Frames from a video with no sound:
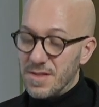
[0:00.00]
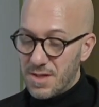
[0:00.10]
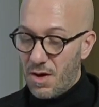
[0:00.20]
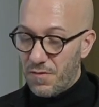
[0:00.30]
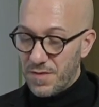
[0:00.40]

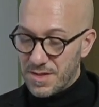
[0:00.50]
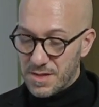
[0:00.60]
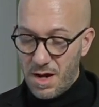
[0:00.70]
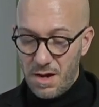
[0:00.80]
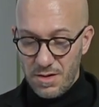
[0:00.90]
of its
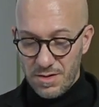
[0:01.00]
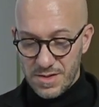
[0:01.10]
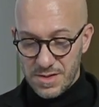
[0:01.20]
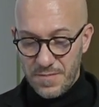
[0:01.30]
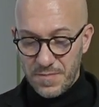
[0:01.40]
colors,
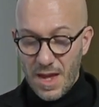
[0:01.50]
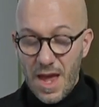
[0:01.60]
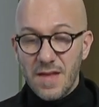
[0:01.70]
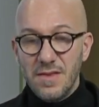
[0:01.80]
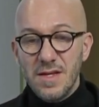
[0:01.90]

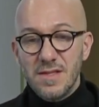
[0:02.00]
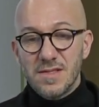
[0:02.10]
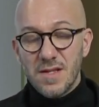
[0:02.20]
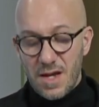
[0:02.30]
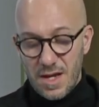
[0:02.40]
and its
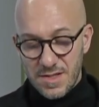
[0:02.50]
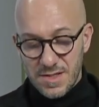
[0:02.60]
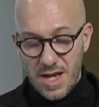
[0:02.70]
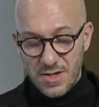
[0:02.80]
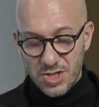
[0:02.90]

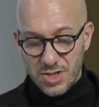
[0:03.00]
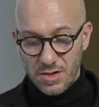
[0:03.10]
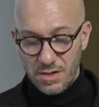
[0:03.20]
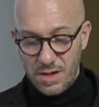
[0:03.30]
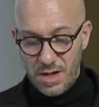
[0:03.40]

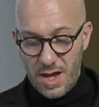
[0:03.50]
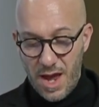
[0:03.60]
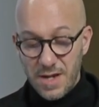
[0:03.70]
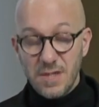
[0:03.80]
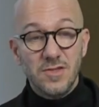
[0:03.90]
essential and
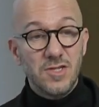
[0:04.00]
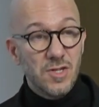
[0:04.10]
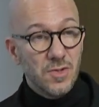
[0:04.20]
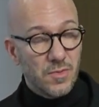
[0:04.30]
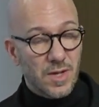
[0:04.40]

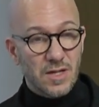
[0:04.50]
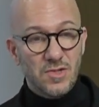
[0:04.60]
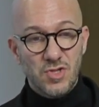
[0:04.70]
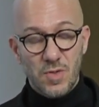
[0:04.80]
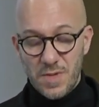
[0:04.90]
enduring
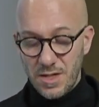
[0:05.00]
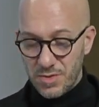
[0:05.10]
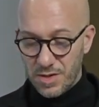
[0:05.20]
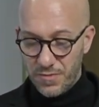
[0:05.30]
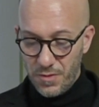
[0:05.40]
geometric
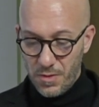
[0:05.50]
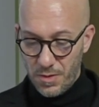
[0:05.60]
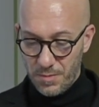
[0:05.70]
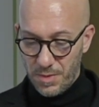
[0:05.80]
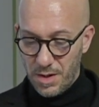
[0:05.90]
form,
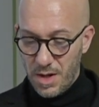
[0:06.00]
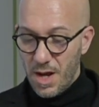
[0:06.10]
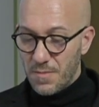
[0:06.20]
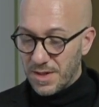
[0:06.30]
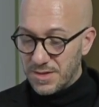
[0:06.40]

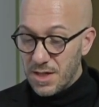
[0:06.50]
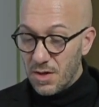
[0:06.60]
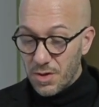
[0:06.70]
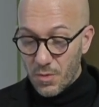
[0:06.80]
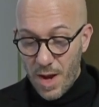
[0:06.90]

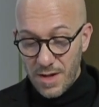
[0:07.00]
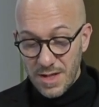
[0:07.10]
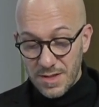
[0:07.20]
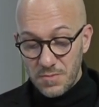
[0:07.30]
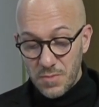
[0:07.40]
particularly when it
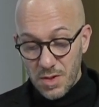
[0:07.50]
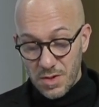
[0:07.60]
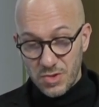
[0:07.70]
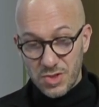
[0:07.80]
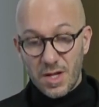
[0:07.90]

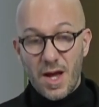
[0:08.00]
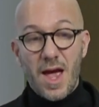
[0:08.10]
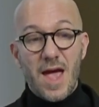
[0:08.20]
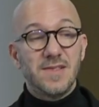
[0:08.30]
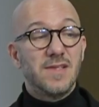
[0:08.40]
emerged
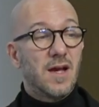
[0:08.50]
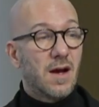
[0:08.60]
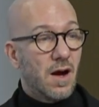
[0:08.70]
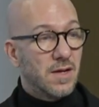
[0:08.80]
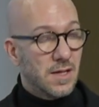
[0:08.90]
as the
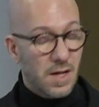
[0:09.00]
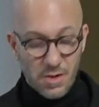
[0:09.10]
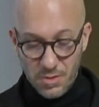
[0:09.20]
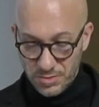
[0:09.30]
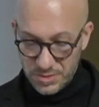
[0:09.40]
iconic
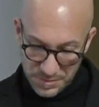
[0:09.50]
coat.